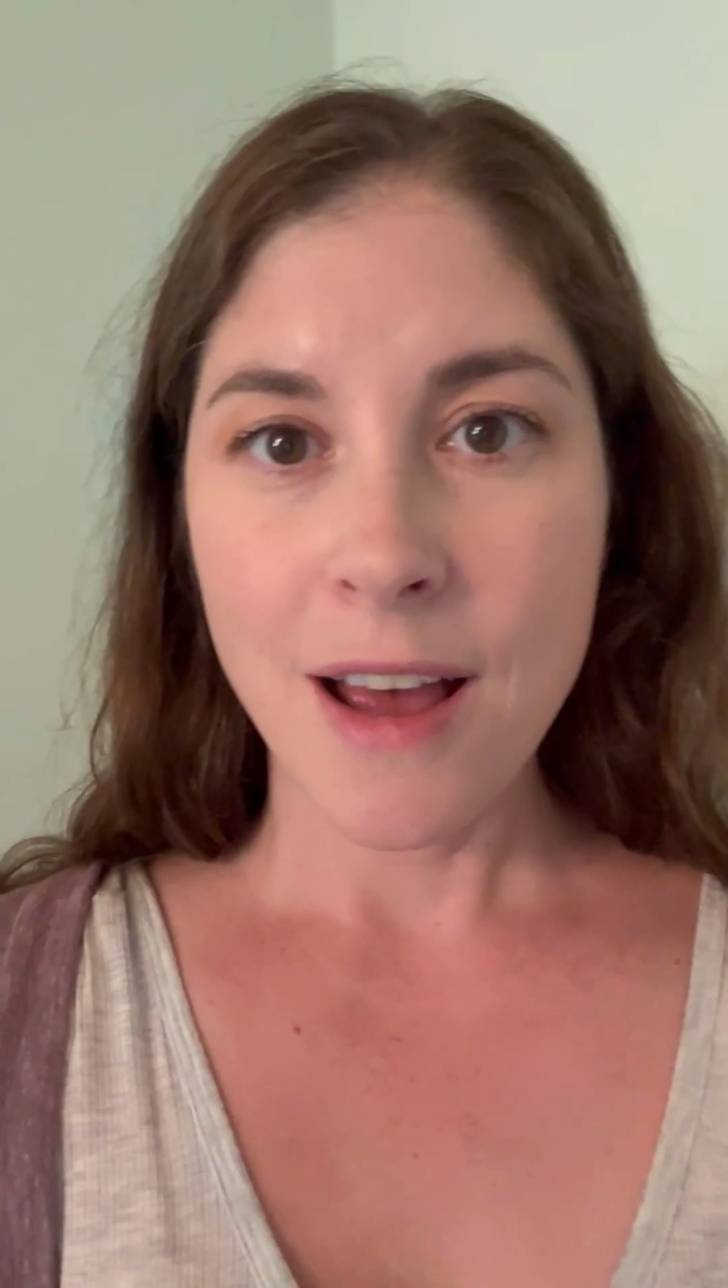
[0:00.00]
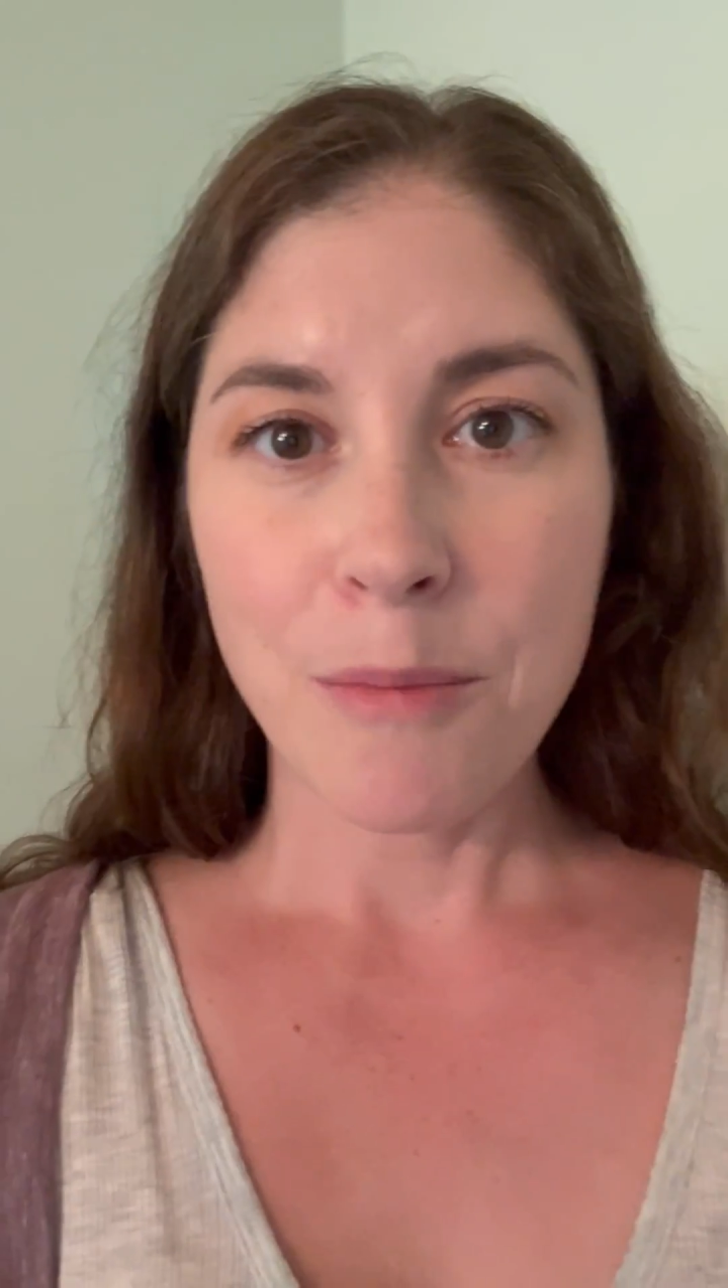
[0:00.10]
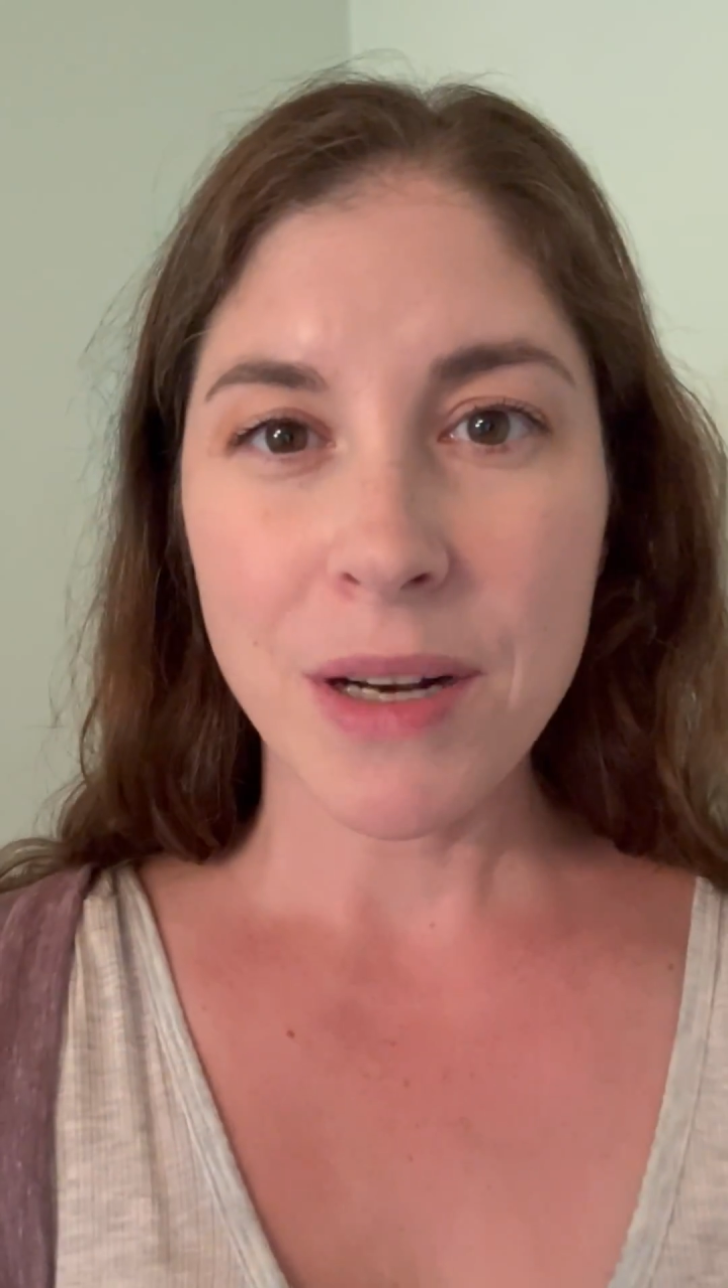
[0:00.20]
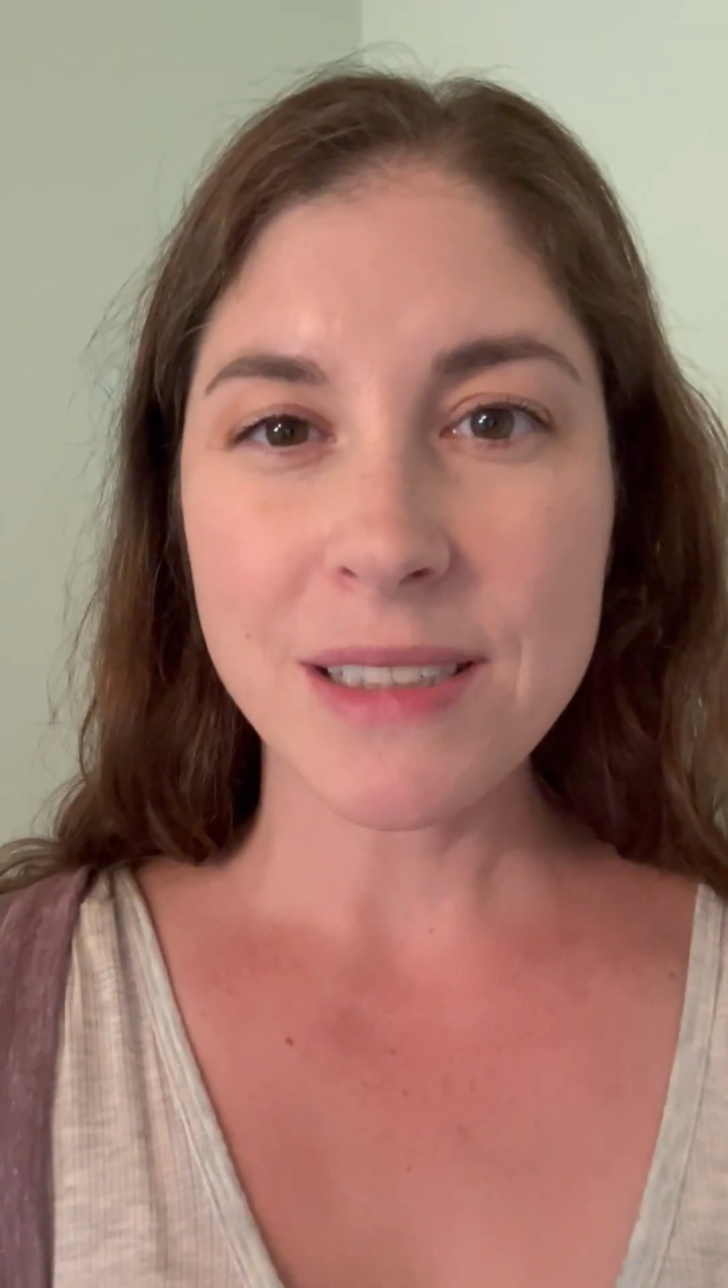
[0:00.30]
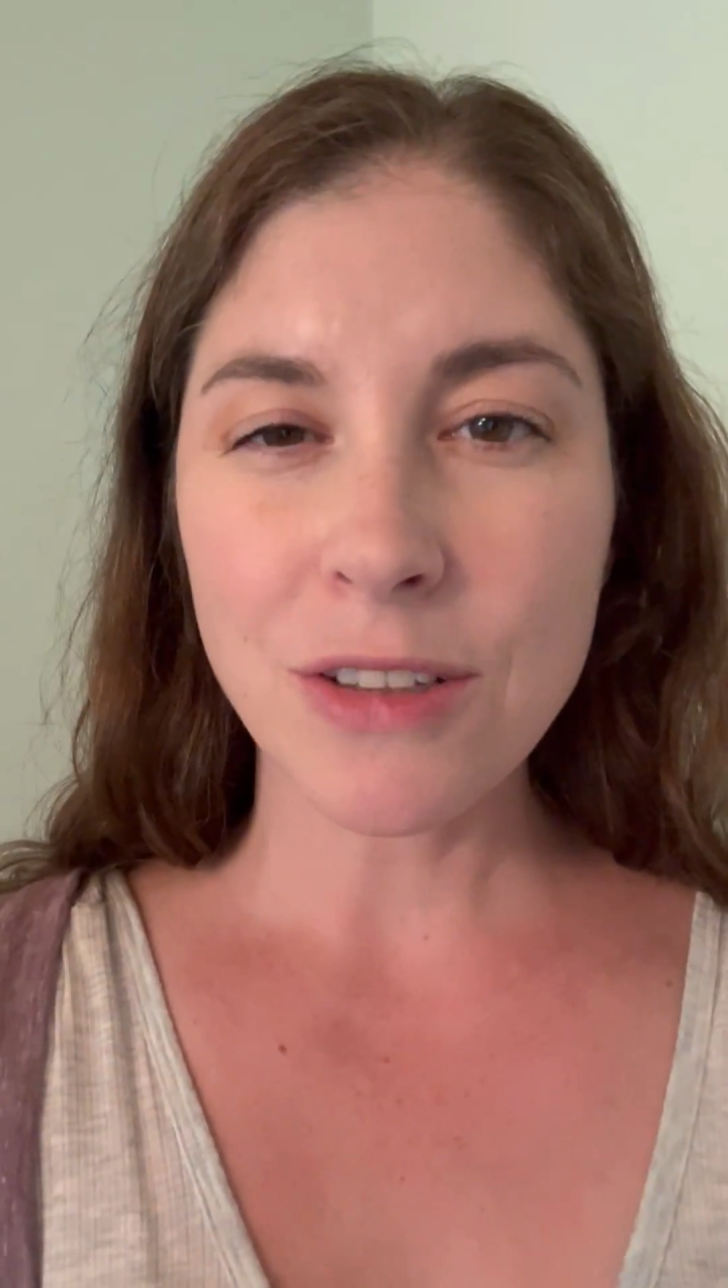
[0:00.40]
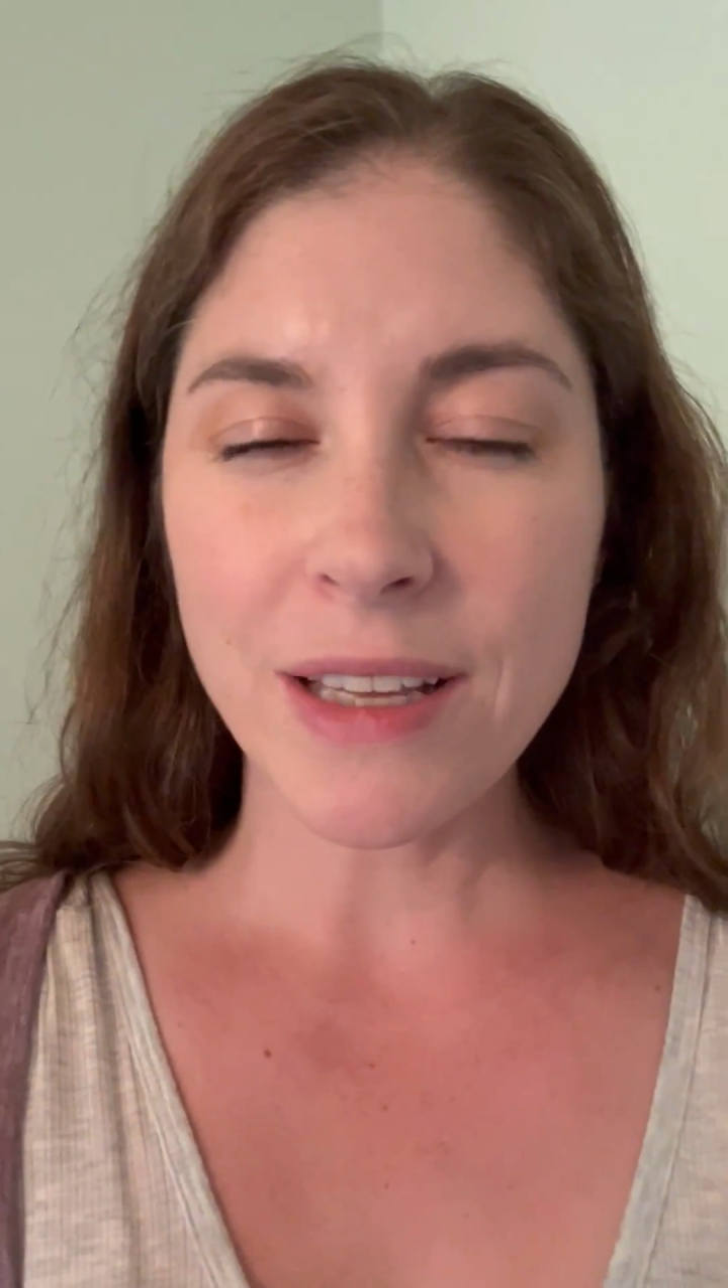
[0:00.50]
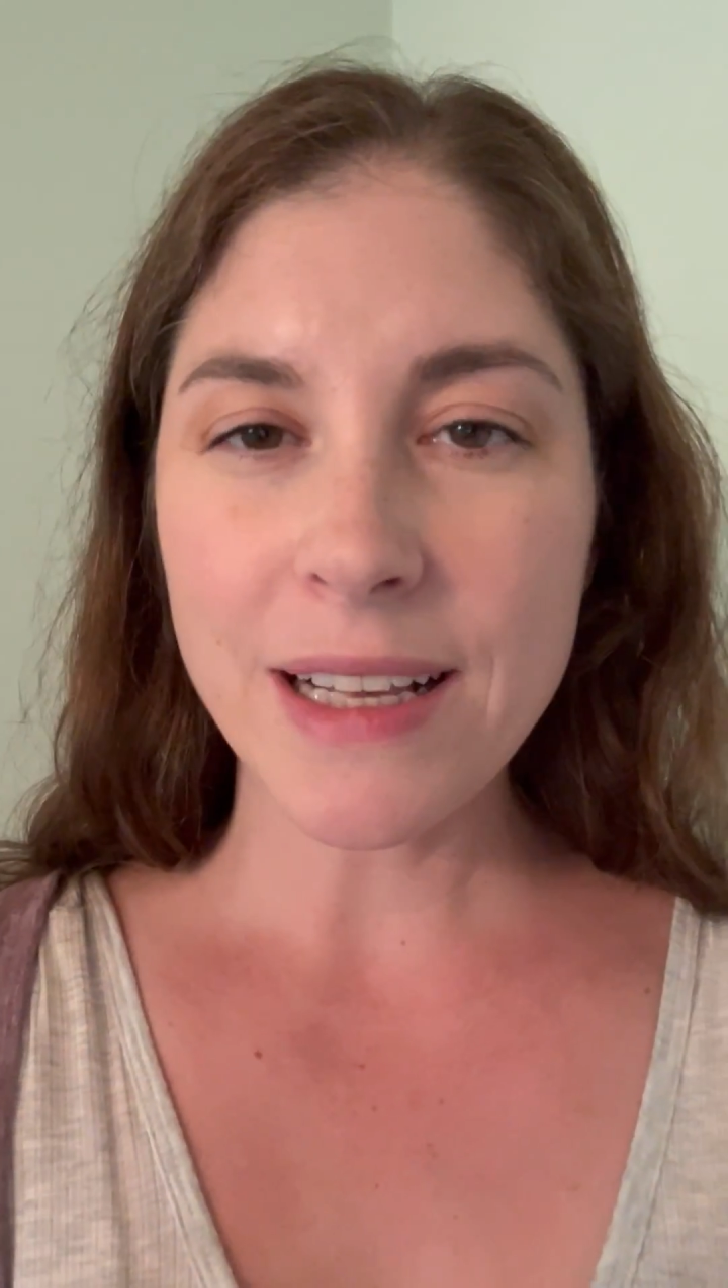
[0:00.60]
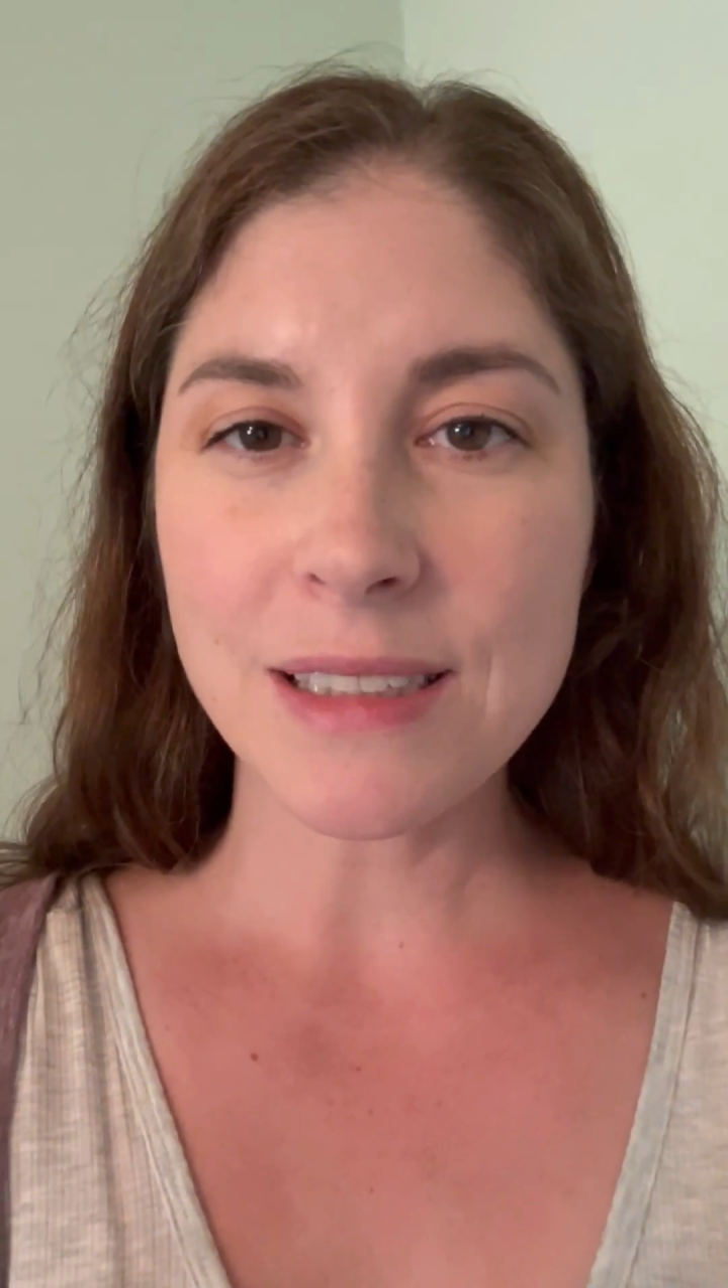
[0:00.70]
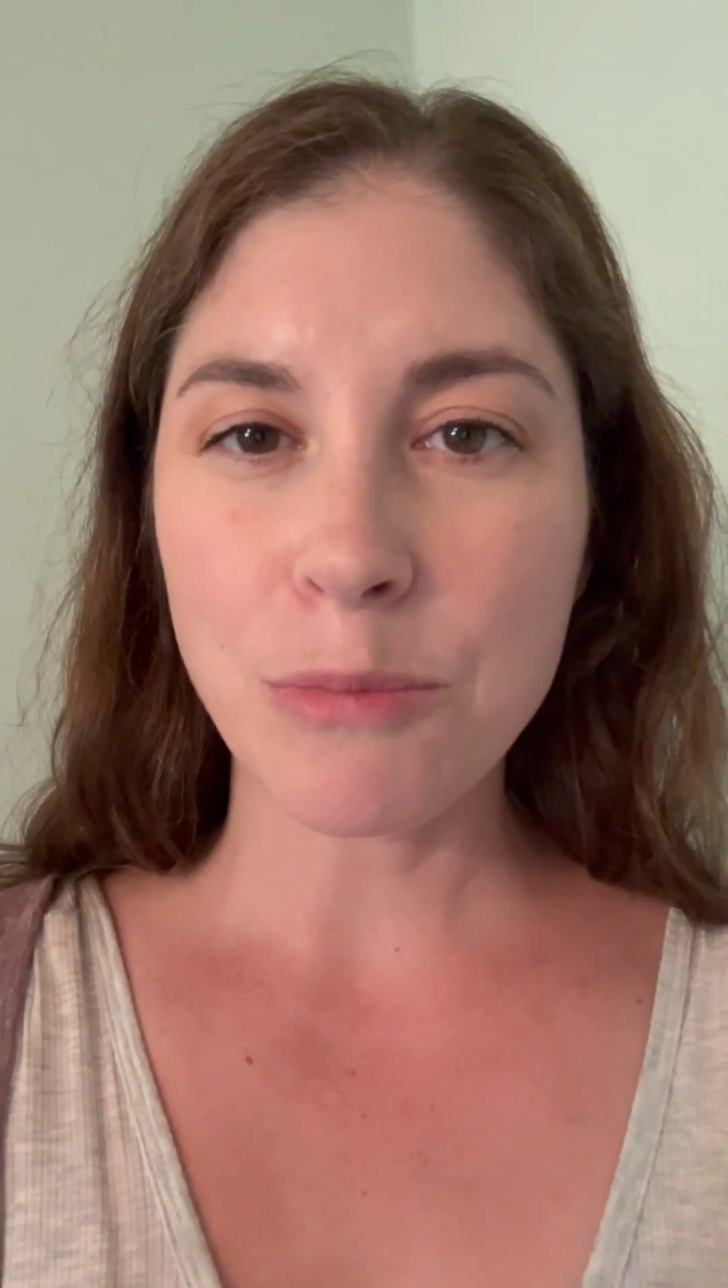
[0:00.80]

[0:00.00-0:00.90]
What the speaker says: But I still think it's